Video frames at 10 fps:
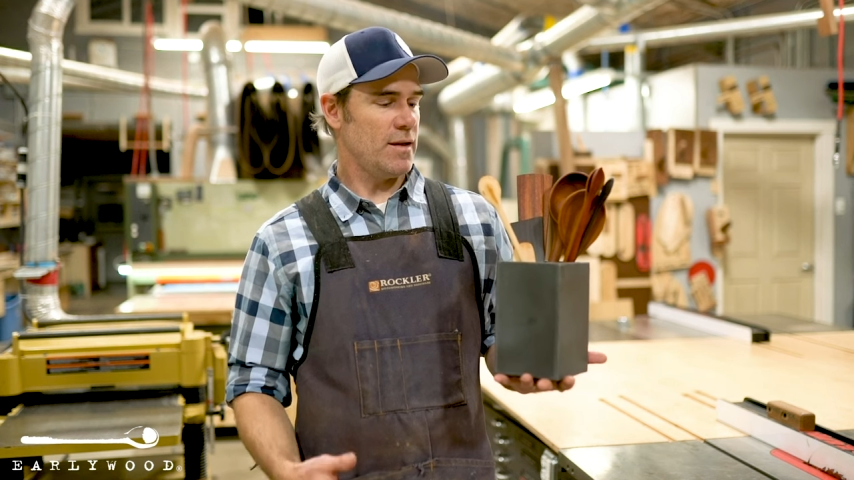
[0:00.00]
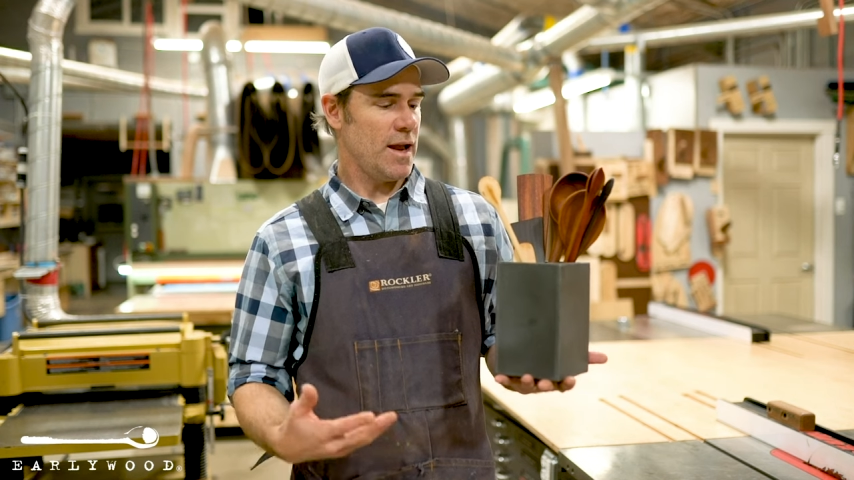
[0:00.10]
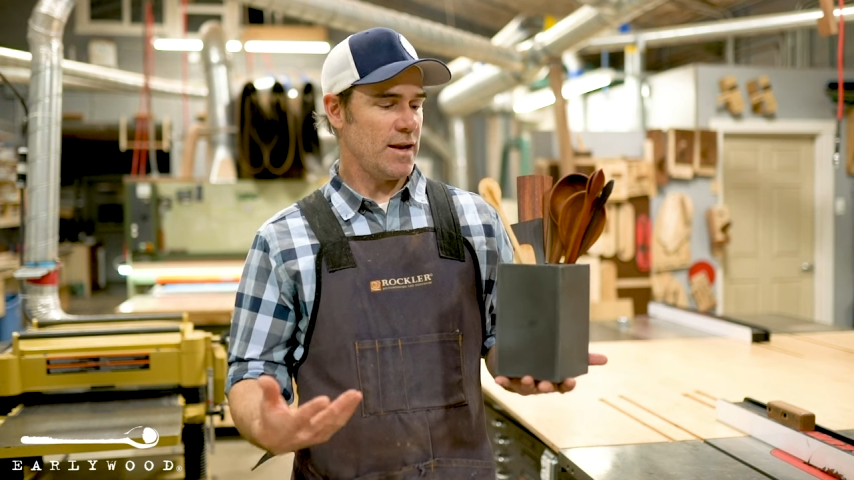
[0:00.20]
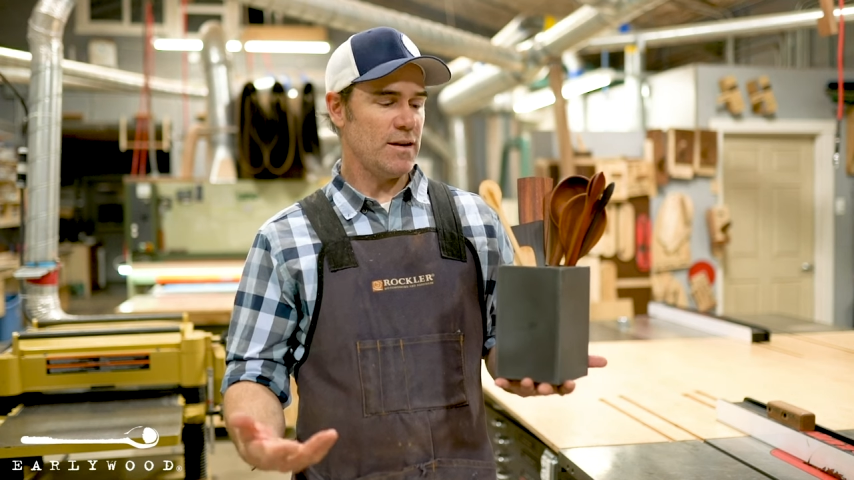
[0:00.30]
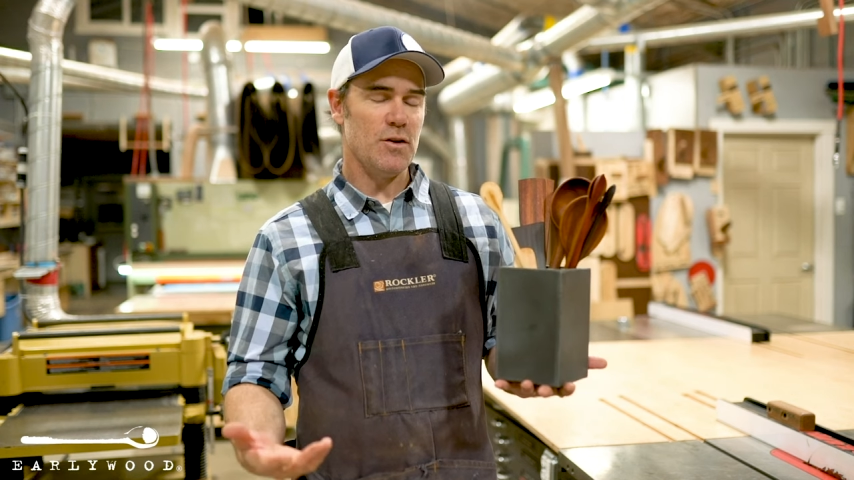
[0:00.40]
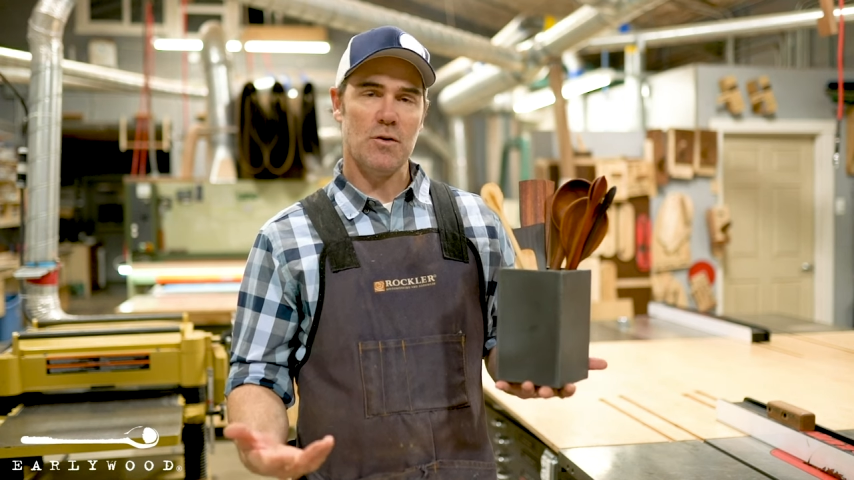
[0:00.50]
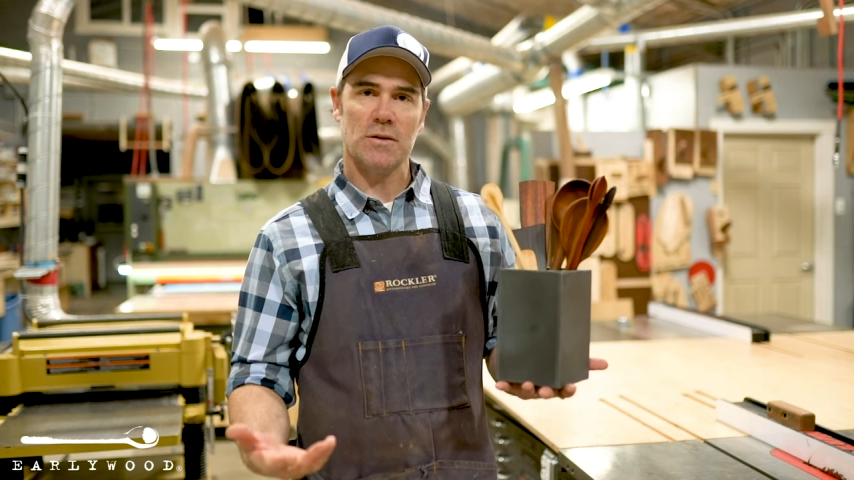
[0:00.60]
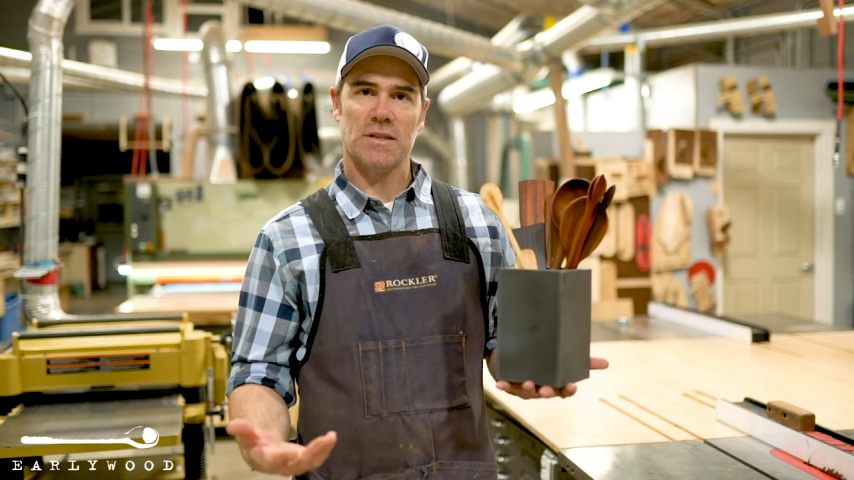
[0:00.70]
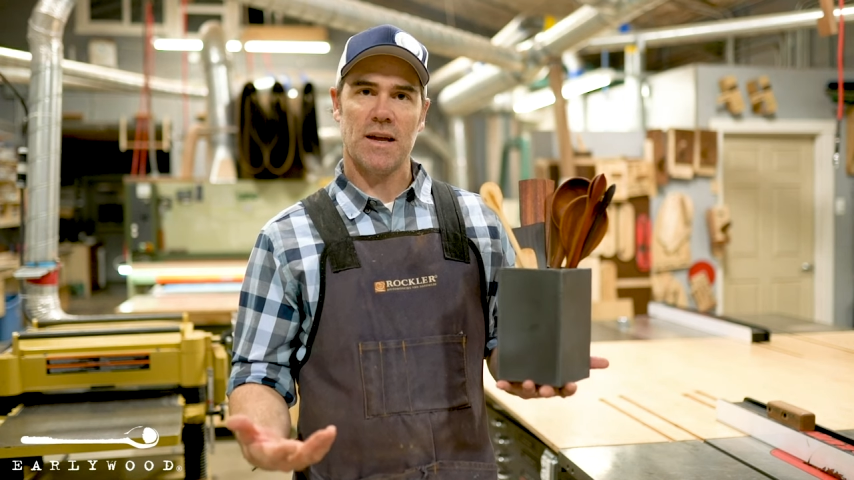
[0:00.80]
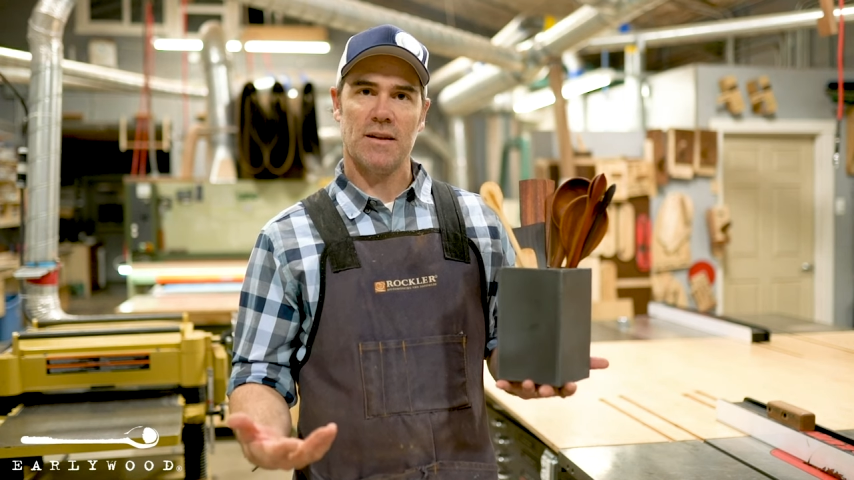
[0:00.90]
any
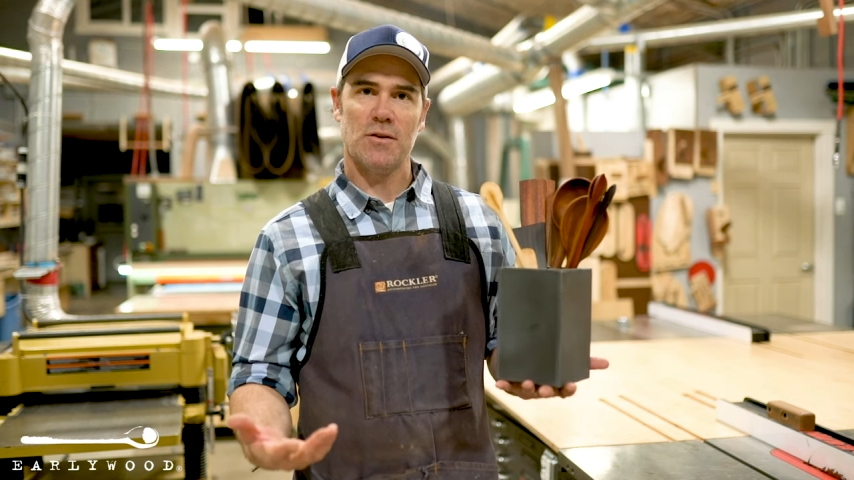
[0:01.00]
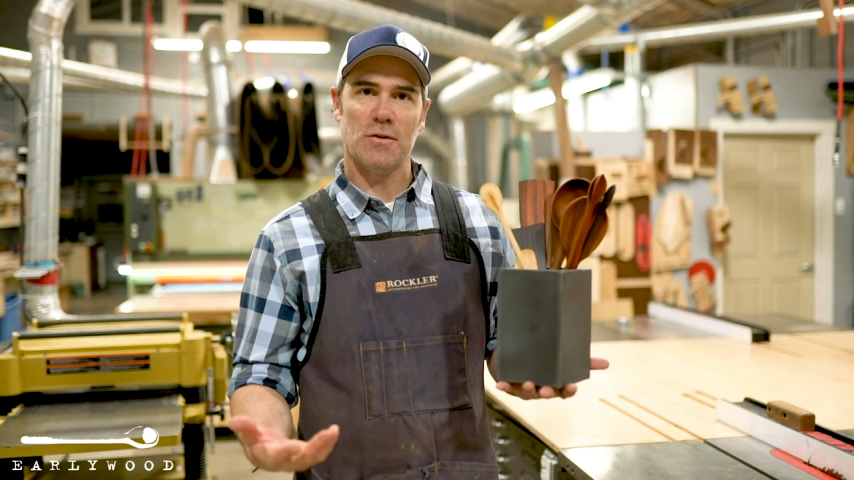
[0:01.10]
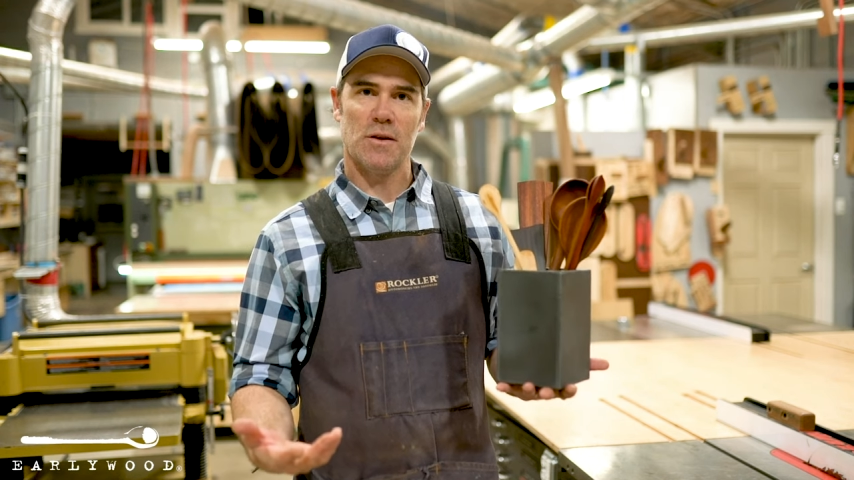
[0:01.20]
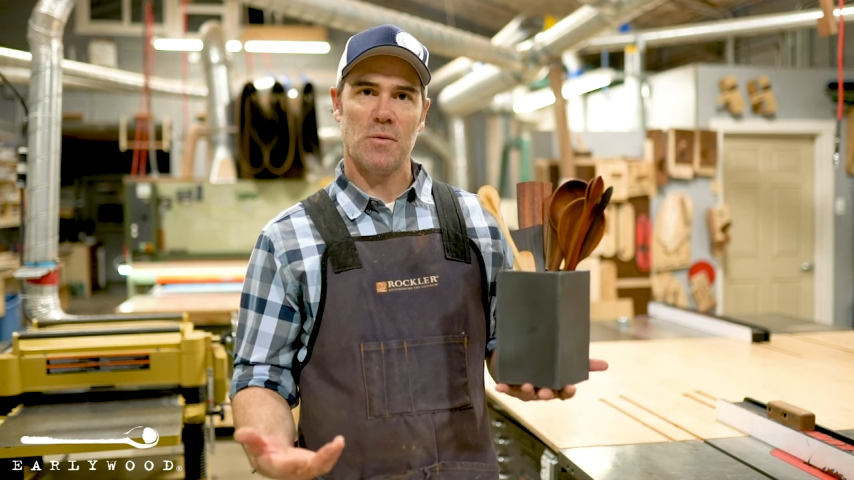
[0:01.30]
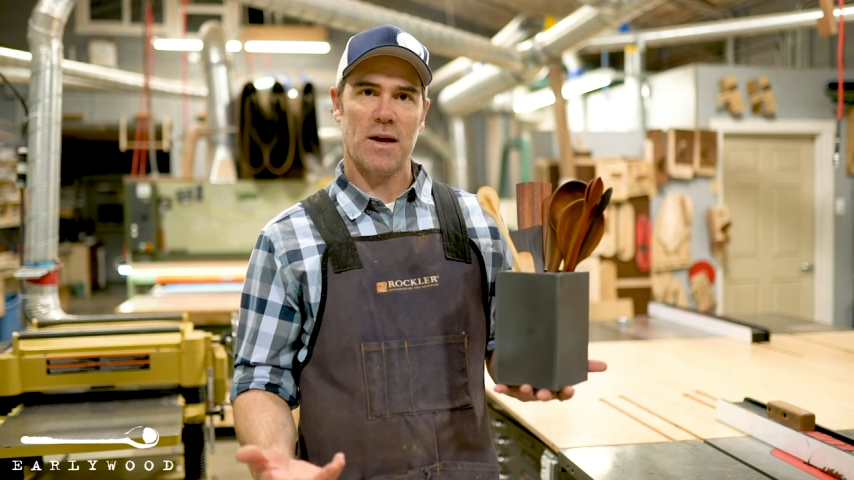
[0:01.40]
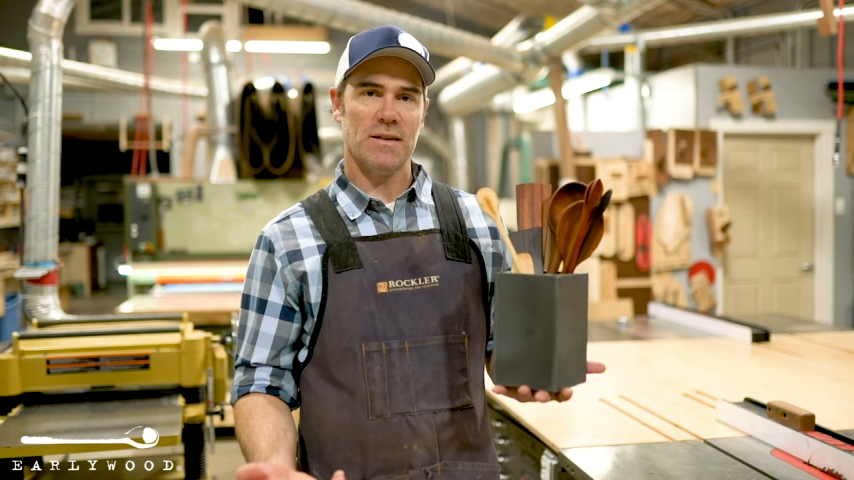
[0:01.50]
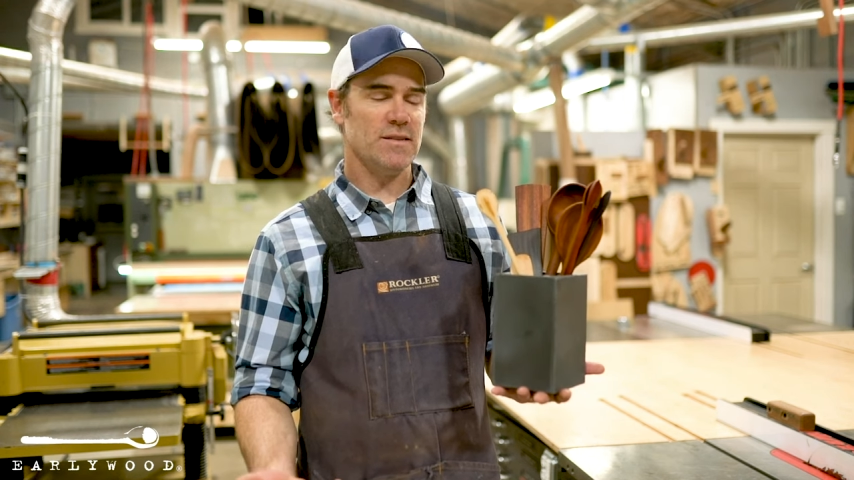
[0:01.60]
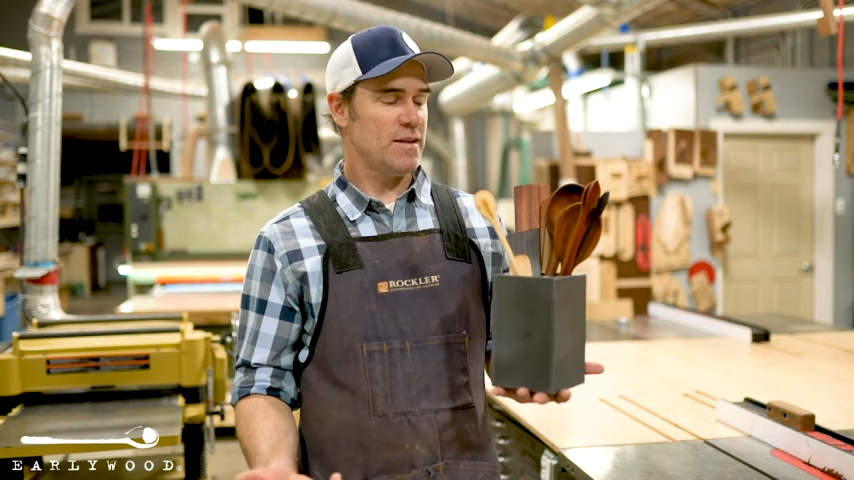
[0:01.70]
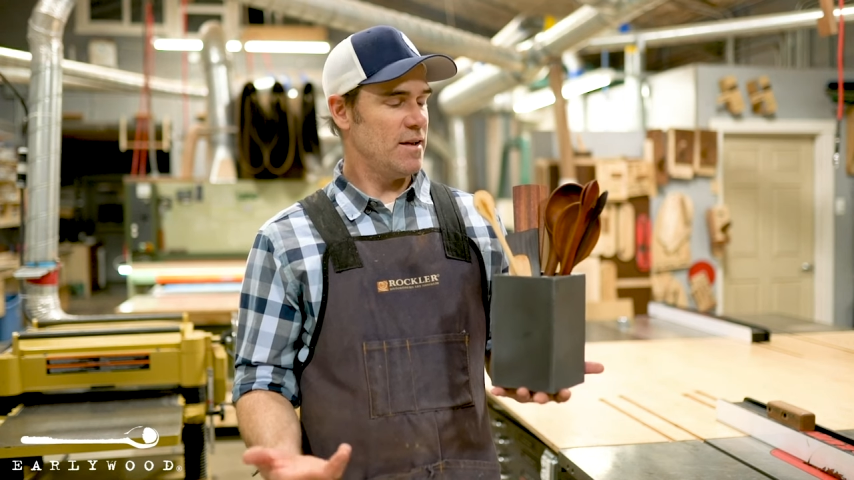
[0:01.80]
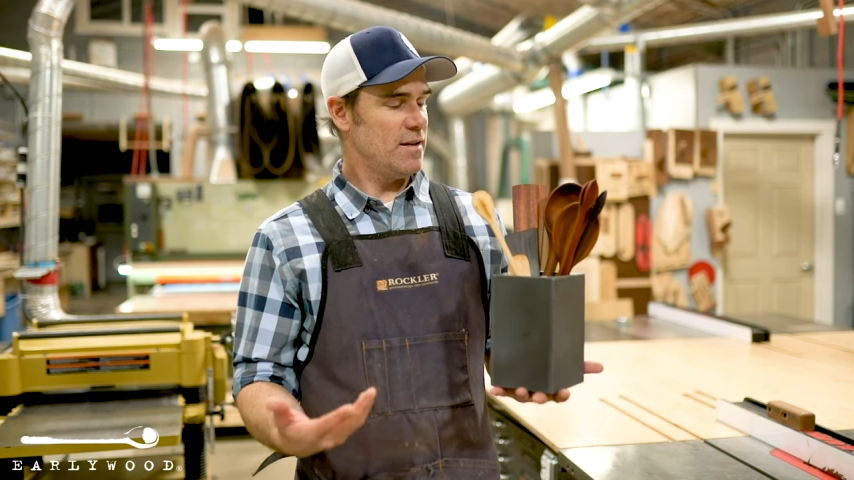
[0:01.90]
new set of newlyweds